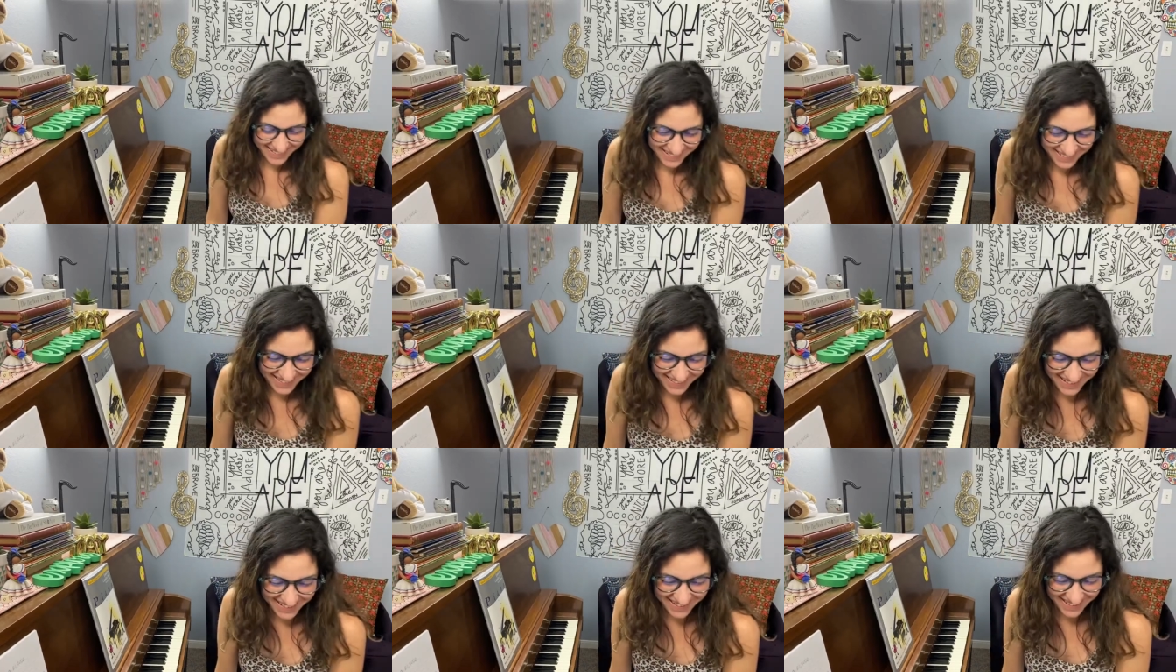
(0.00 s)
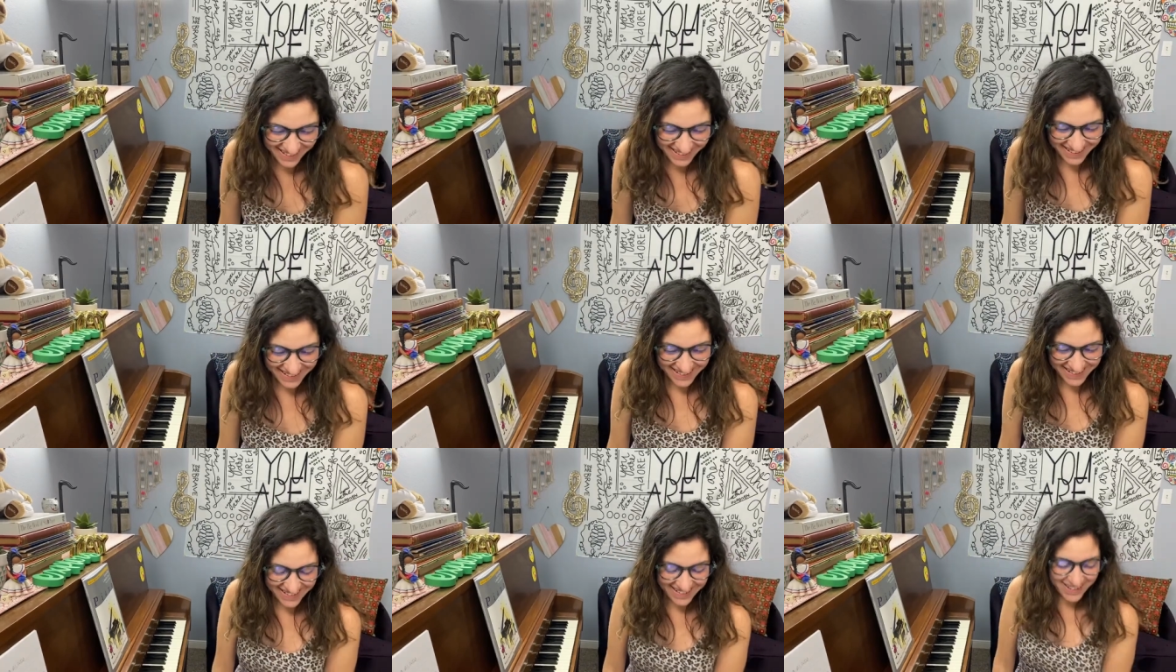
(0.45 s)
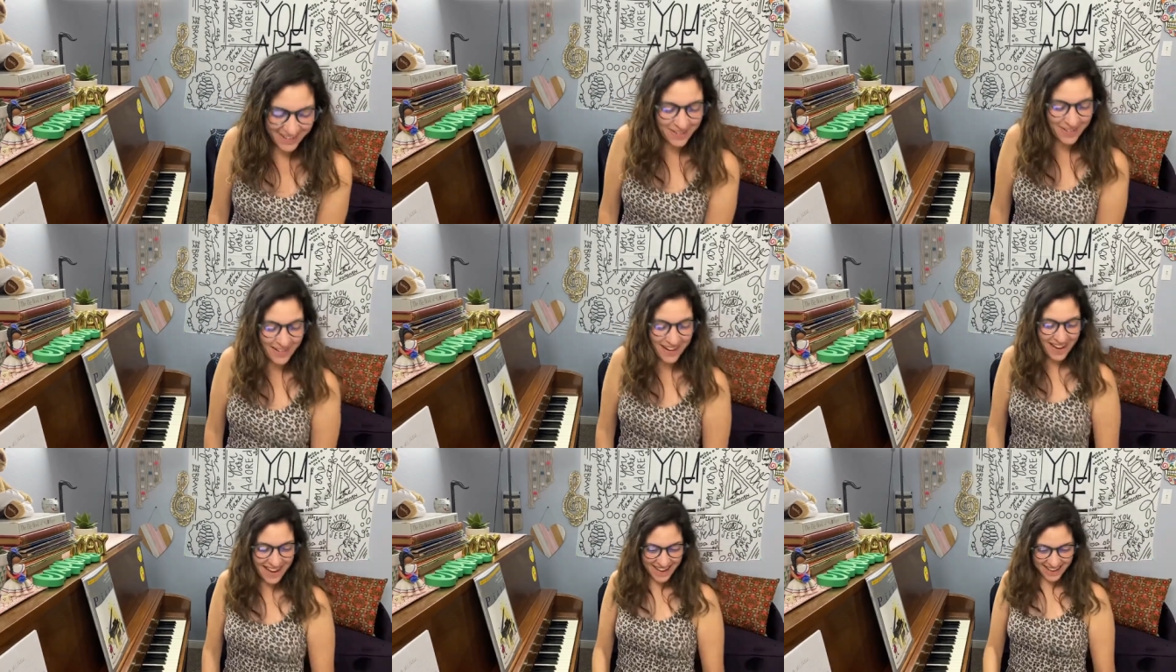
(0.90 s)
Yeah.
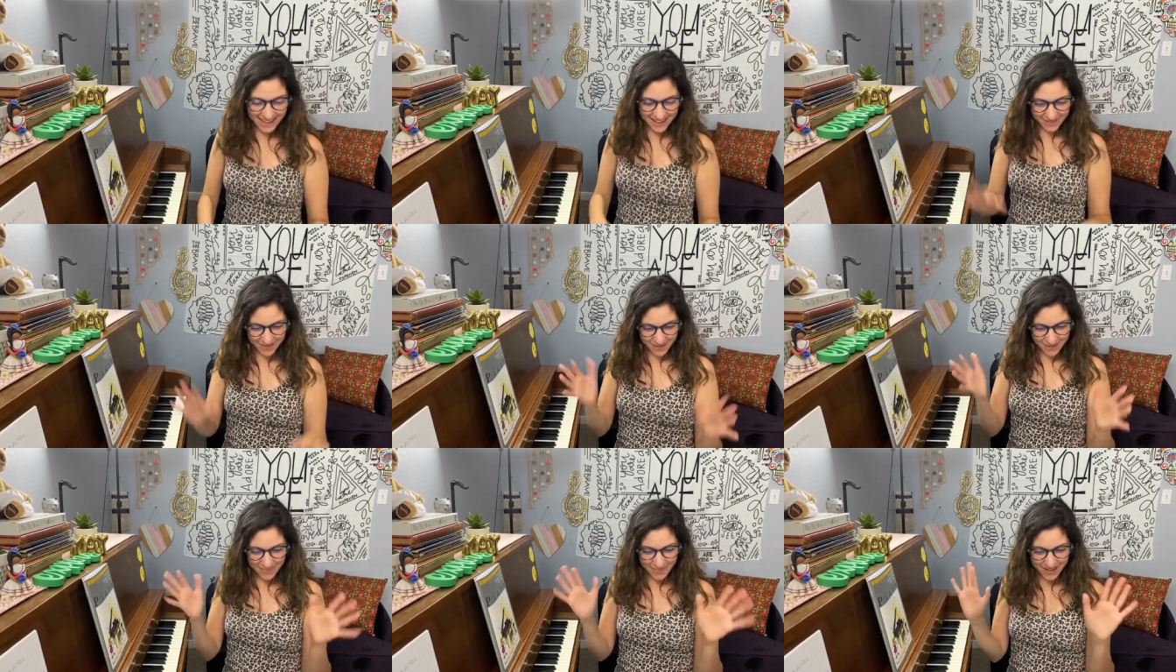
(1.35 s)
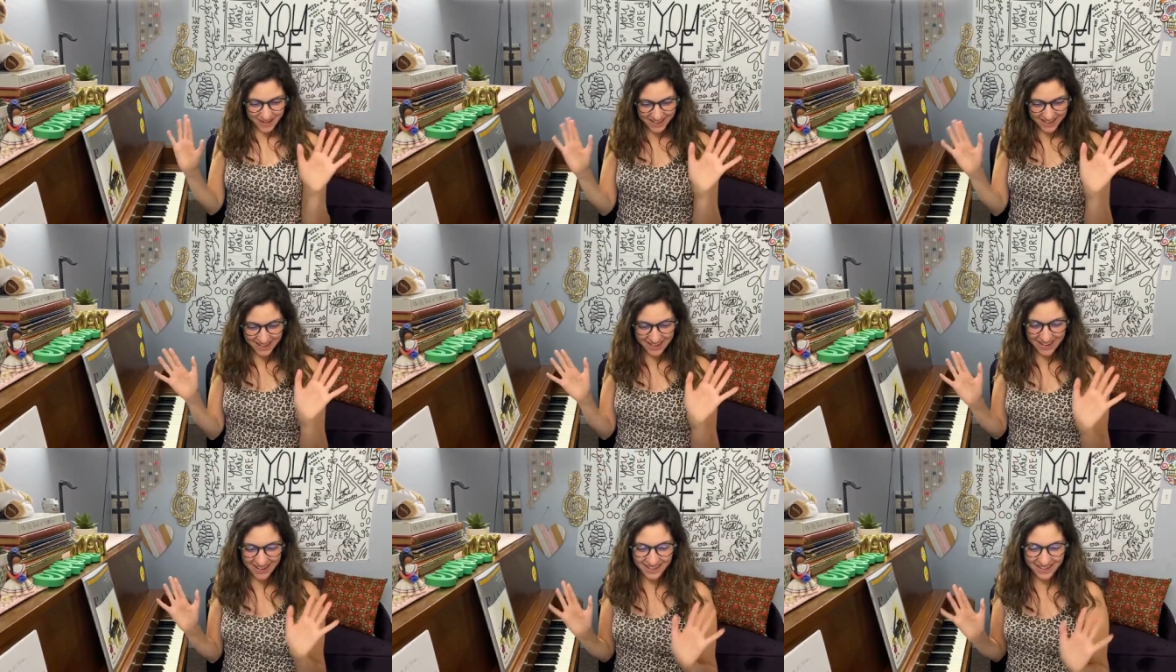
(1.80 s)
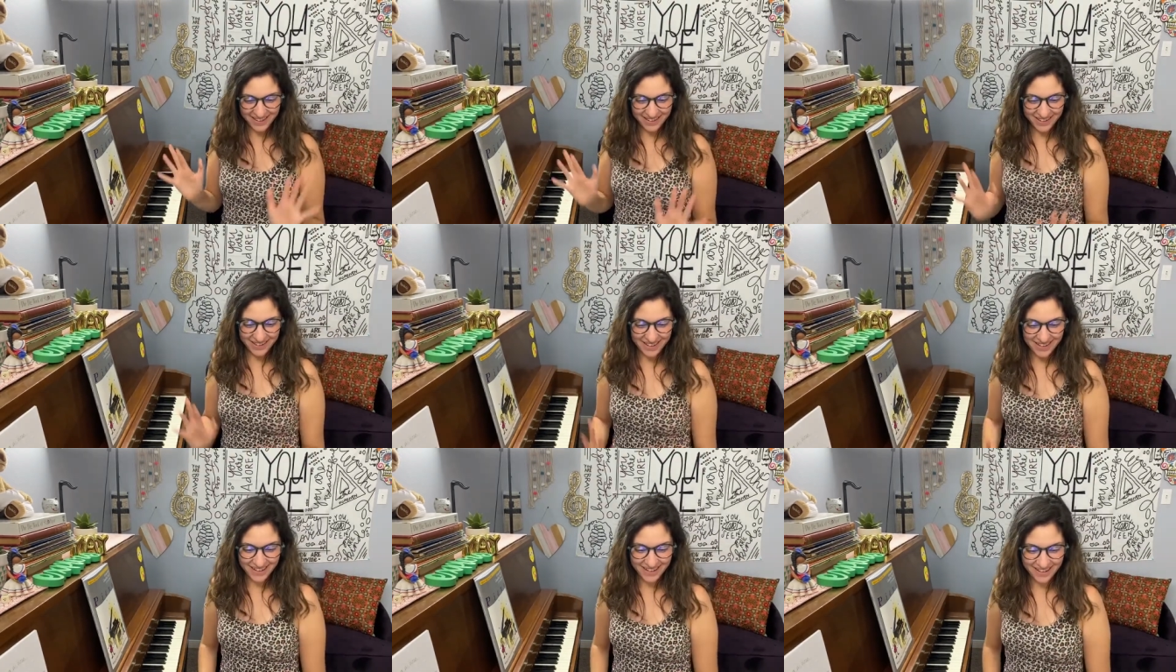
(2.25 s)
Oh, hi everybody. Hi
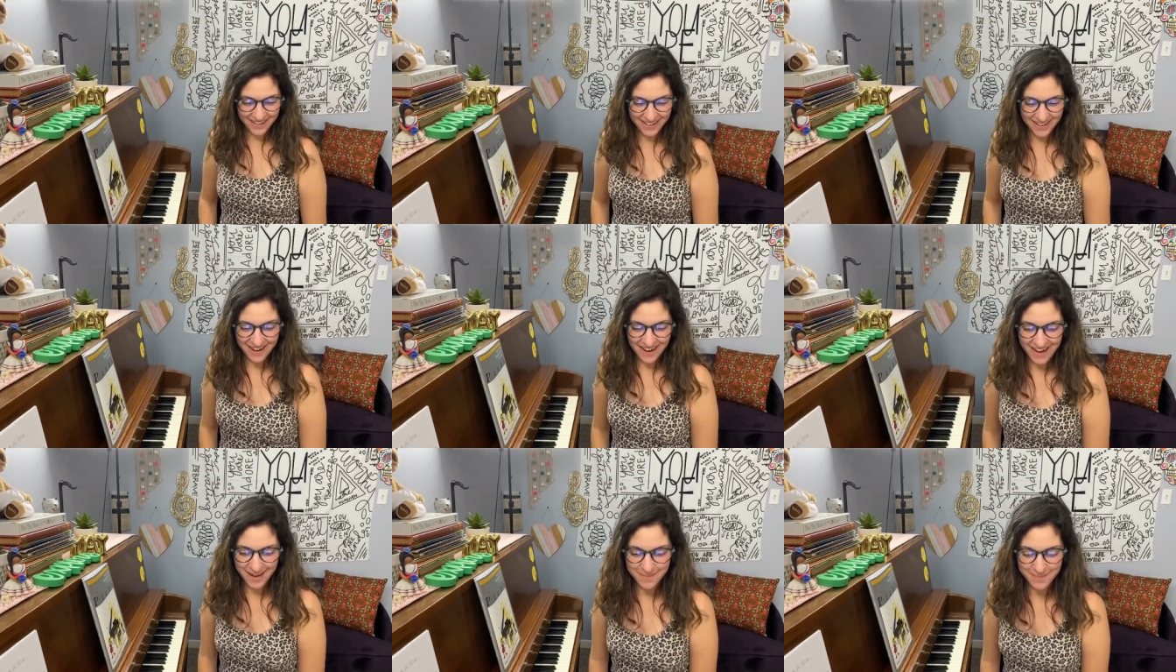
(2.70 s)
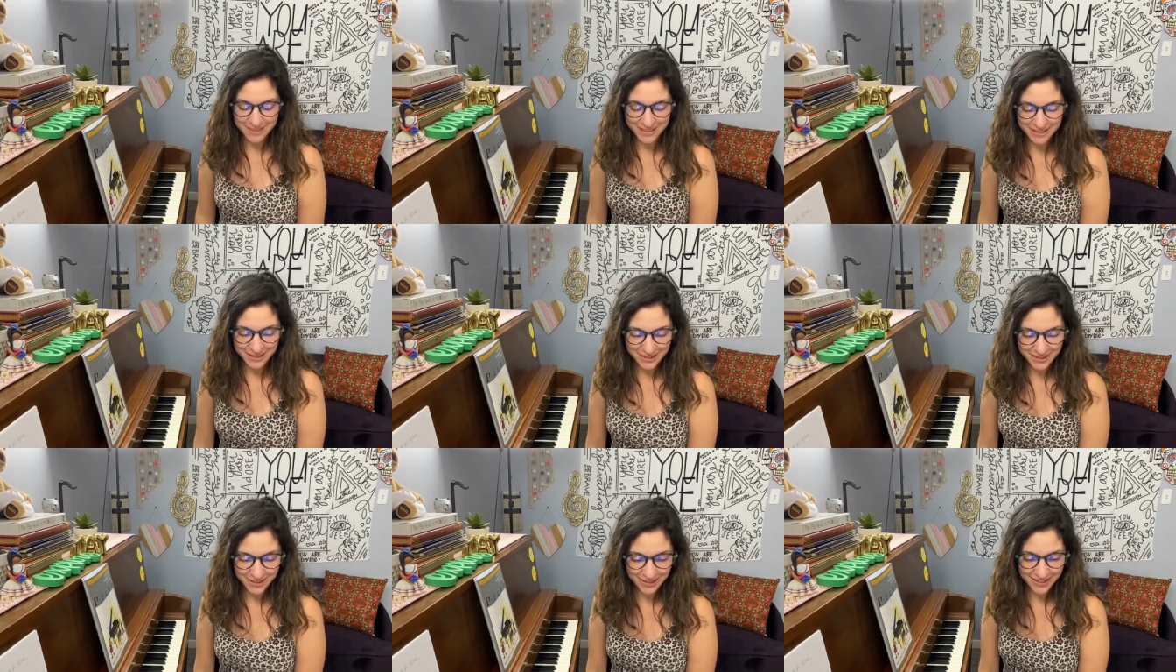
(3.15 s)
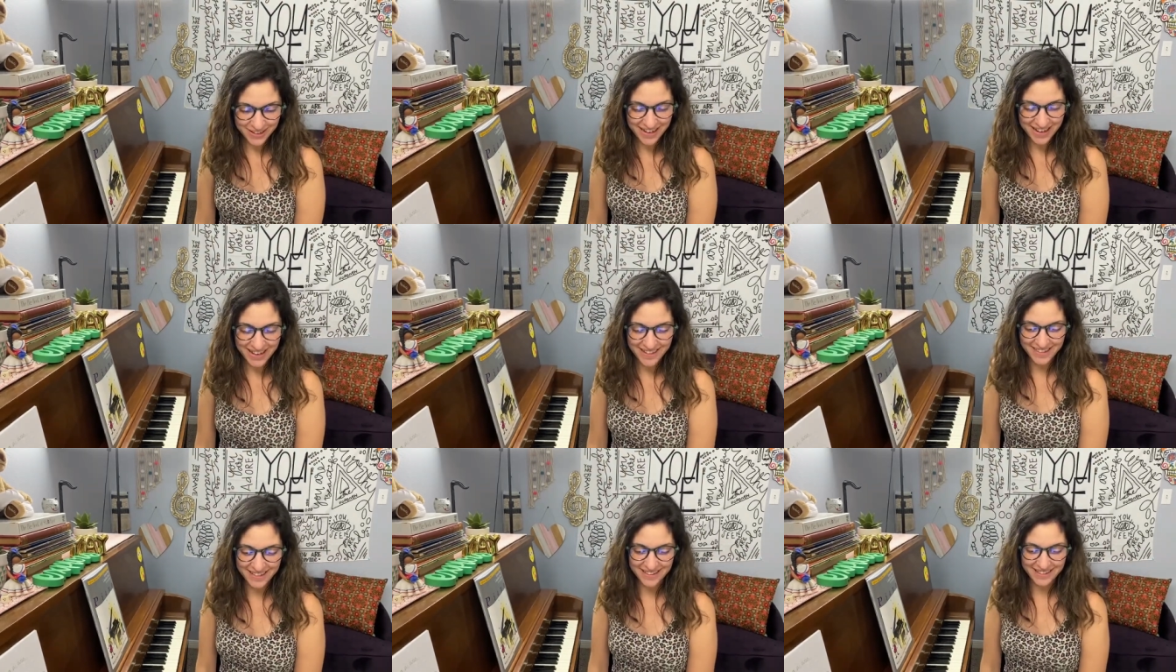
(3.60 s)
Claire. Hi Miss Laura.
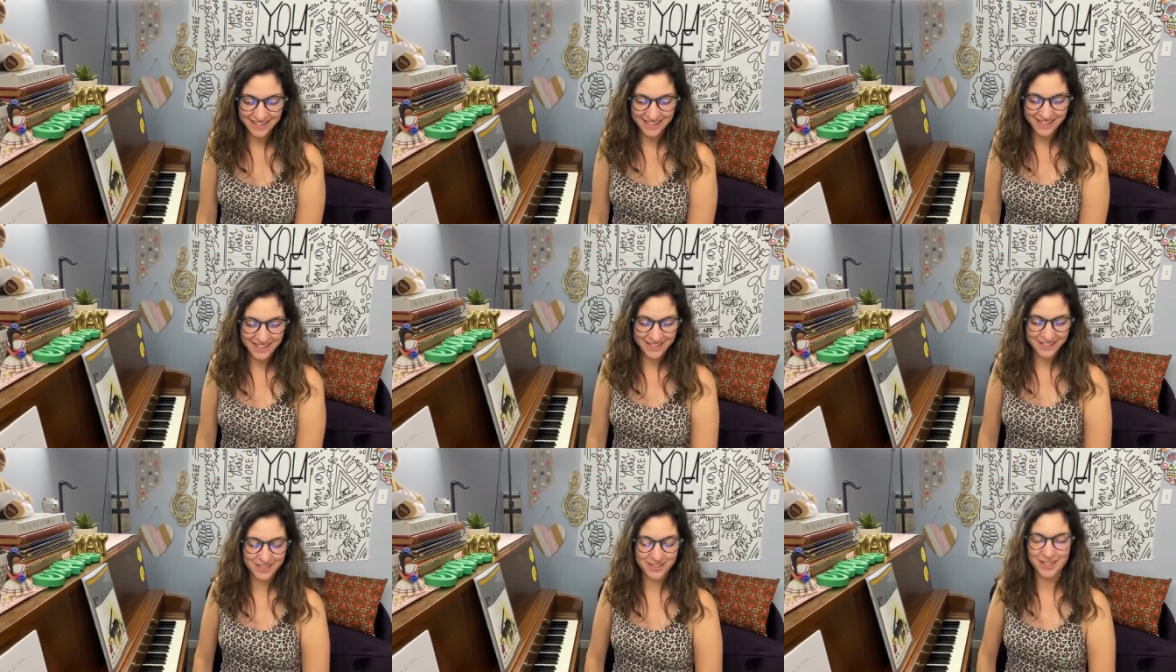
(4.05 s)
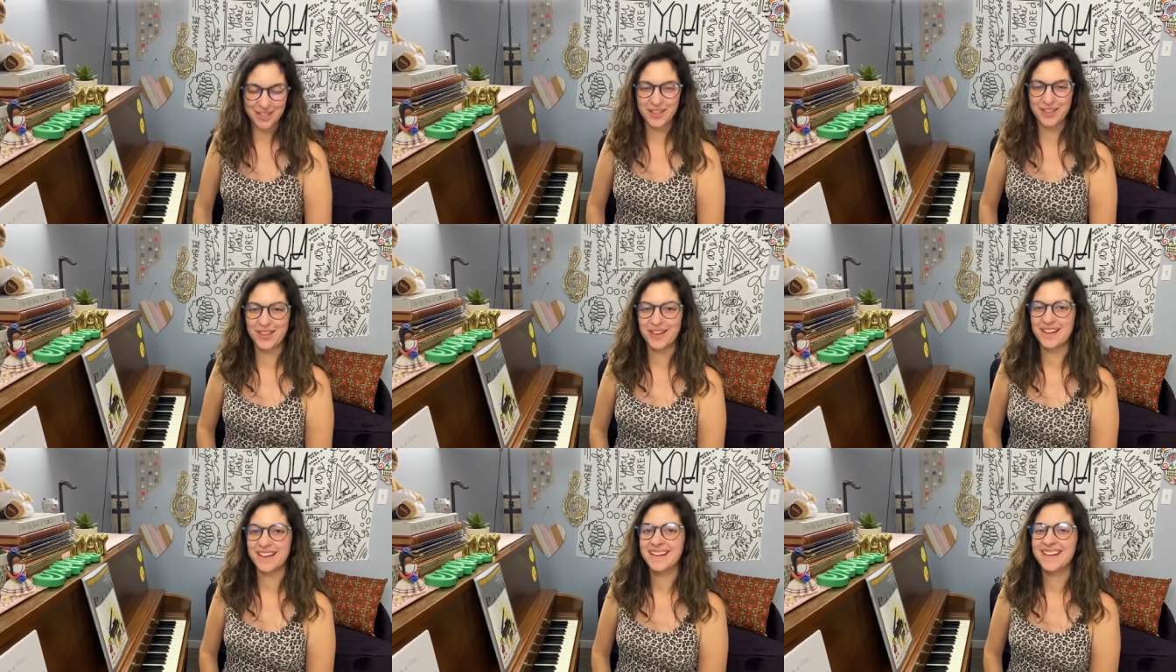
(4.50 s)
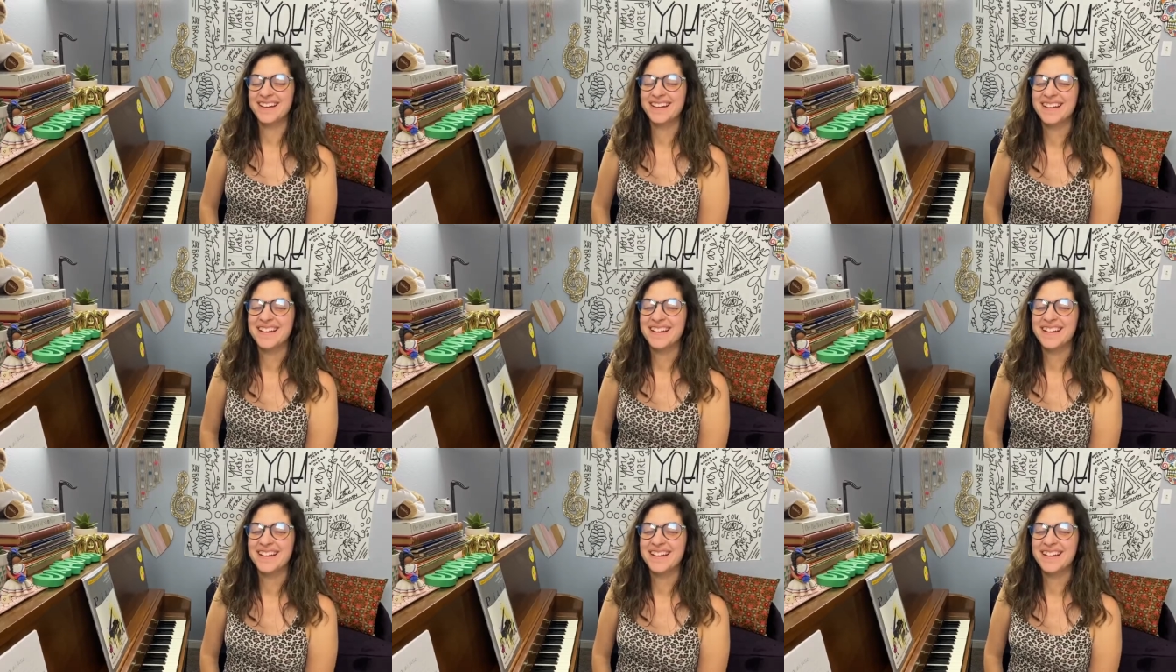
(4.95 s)
I think Lincoln's online.